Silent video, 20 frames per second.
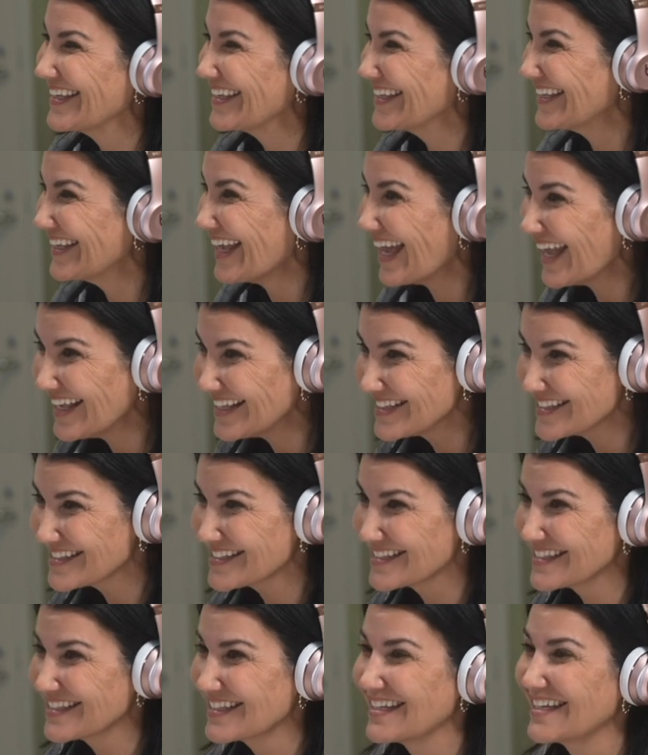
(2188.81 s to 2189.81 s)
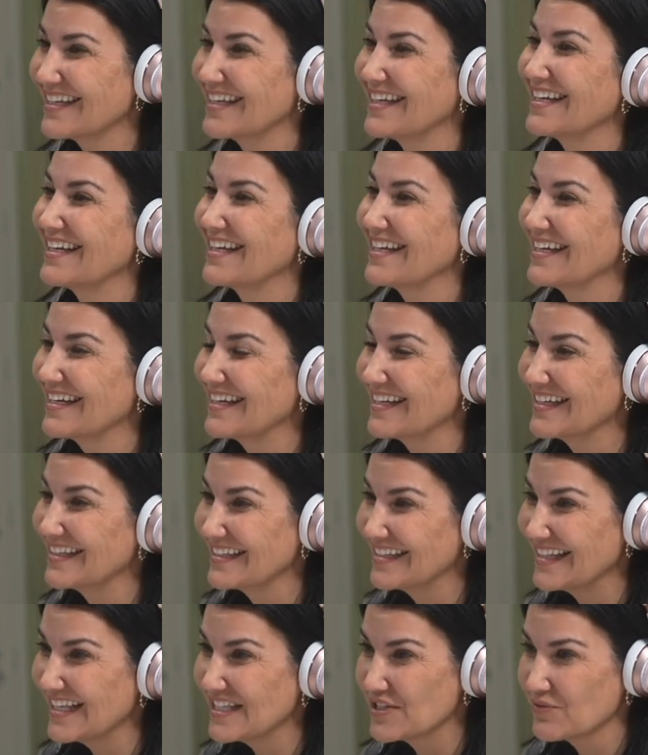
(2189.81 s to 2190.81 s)

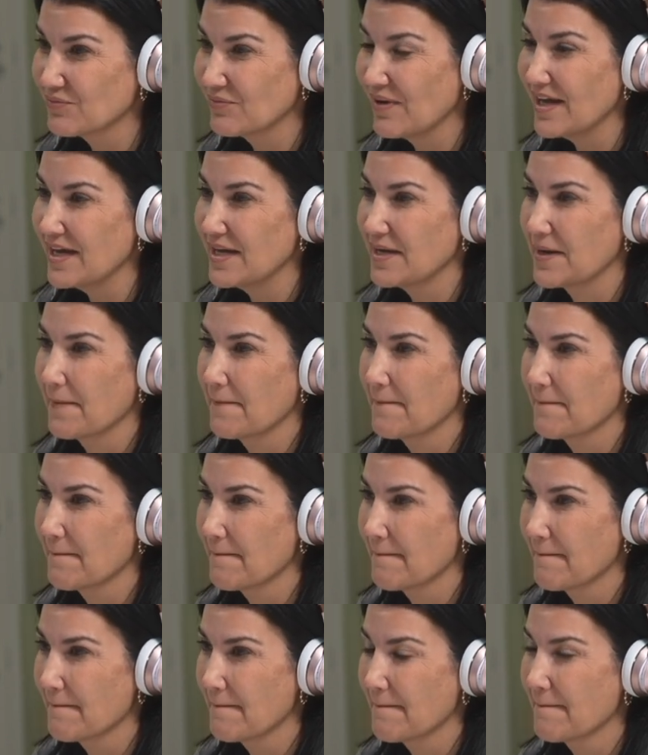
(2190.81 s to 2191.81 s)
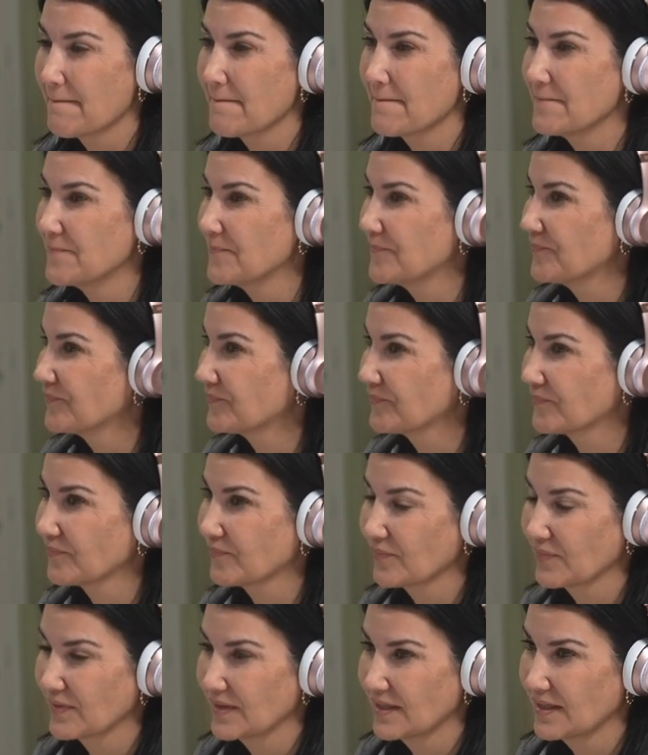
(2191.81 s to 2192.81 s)

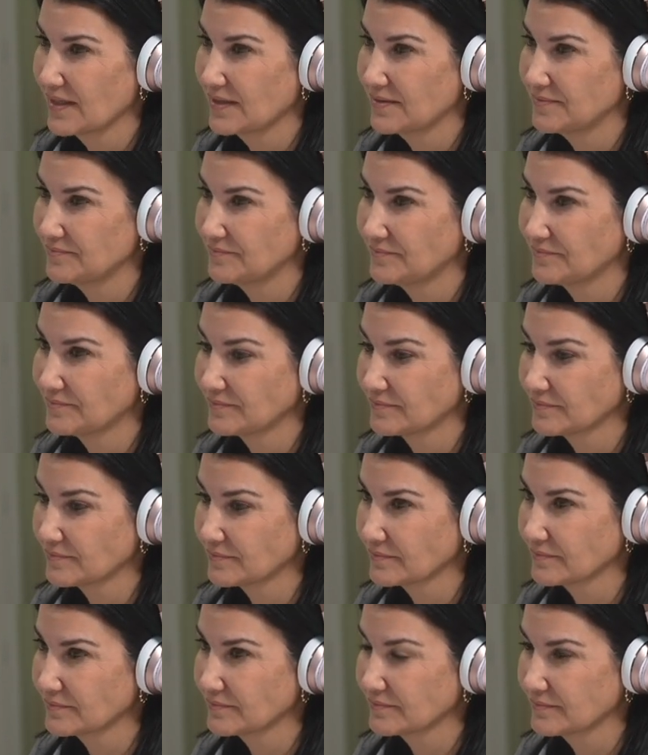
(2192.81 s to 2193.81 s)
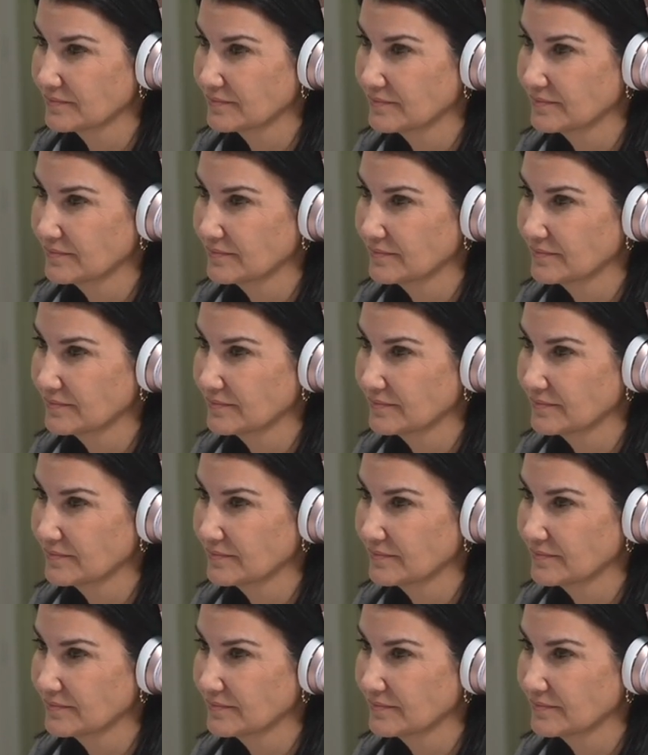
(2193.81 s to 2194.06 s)
No words are spoken by the person on screen.